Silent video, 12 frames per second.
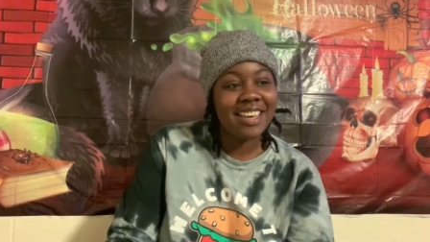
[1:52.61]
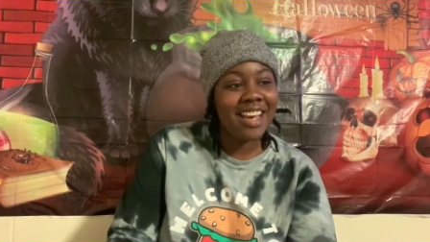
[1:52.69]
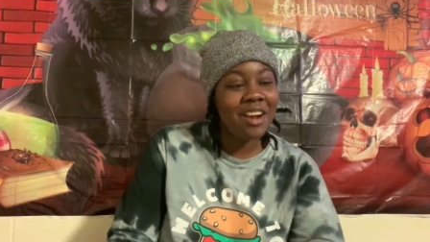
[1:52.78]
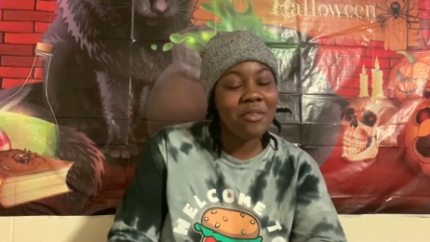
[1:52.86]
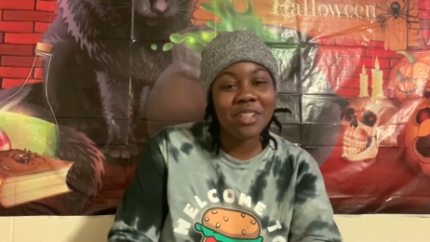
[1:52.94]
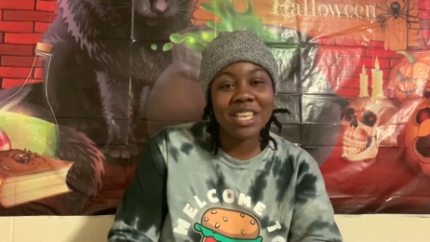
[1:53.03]

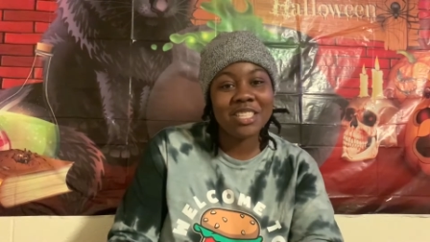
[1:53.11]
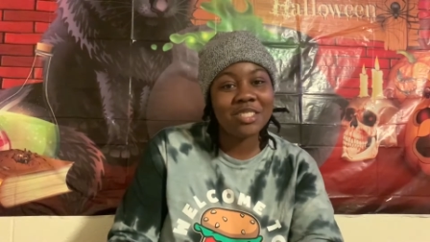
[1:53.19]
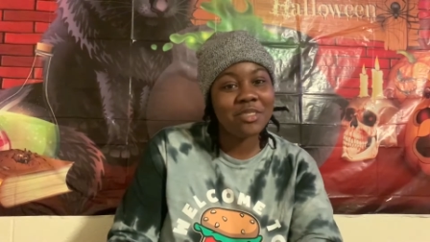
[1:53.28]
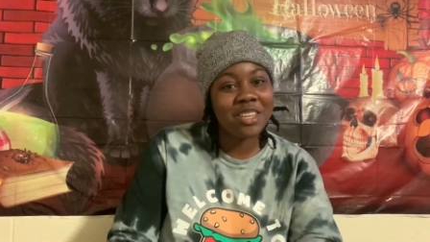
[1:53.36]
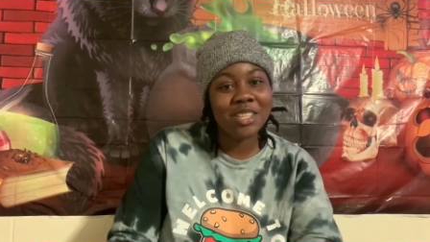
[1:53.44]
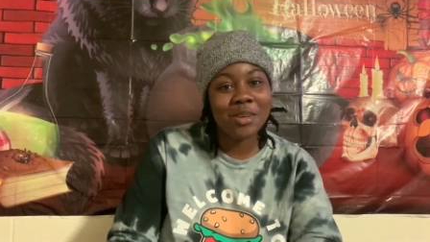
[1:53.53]
I really
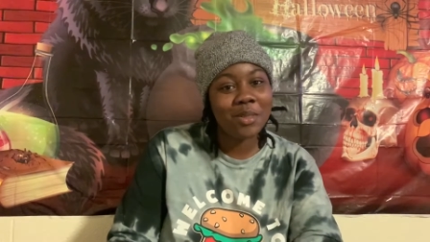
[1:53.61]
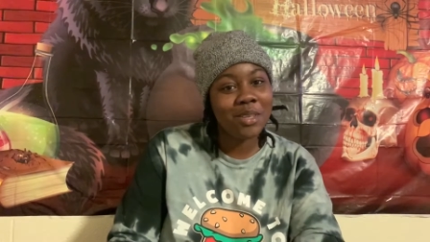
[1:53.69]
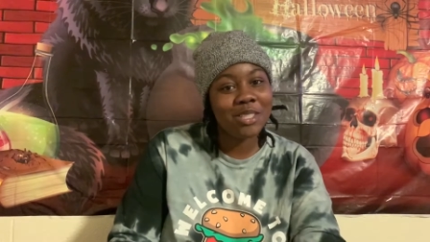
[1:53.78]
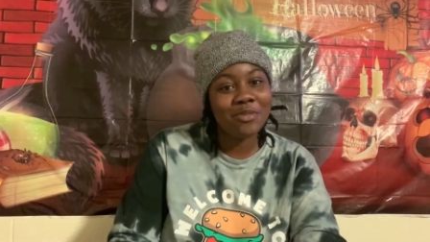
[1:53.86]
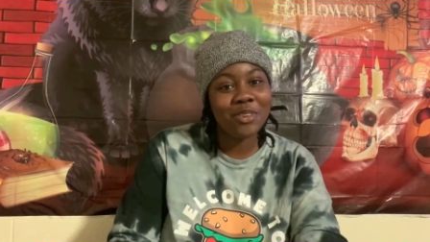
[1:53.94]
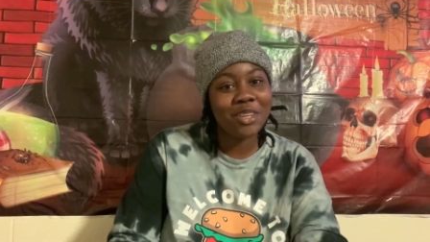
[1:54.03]
enjoyed doing
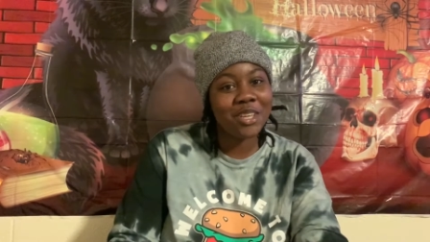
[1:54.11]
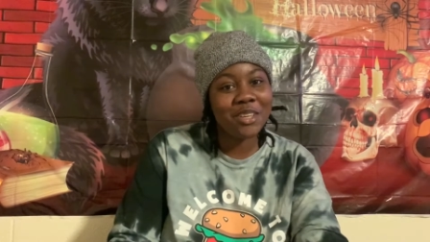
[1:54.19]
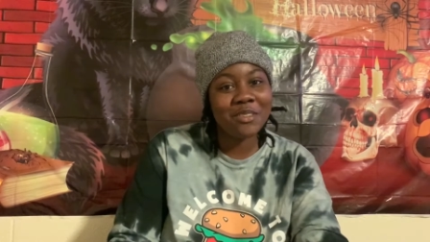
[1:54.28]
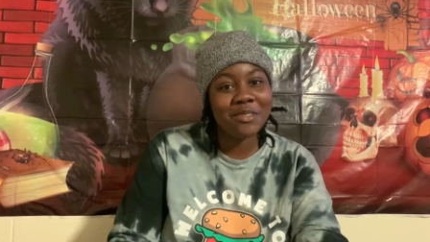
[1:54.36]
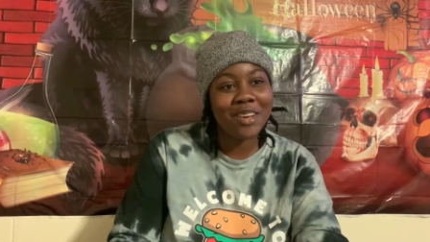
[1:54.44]
these for you.